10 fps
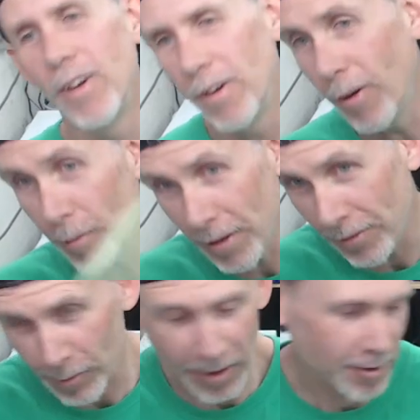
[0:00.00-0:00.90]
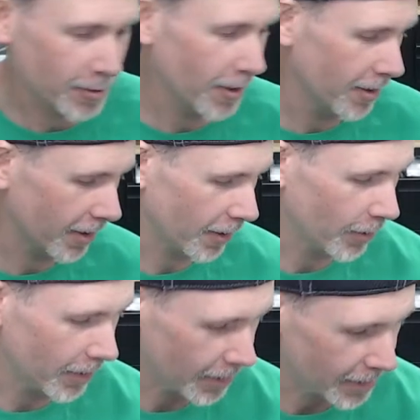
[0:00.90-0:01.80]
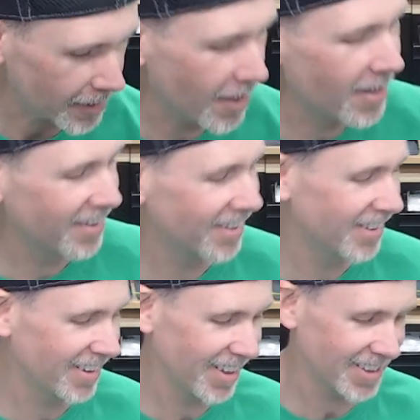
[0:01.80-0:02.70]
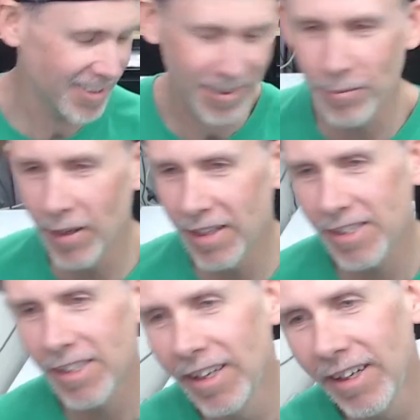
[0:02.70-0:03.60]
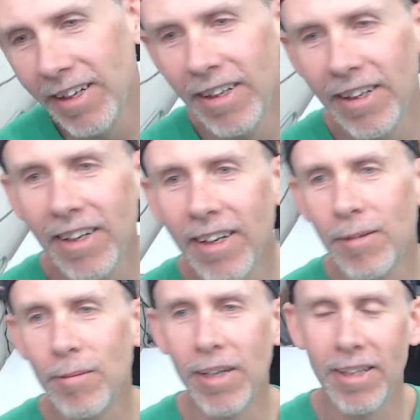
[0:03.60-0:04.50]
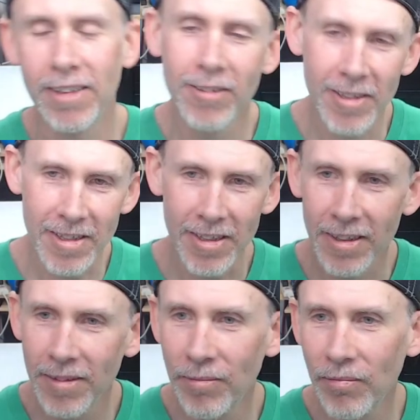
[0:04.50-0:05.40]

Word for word: Nobody from Australia can win this. That's too much. But we'll see.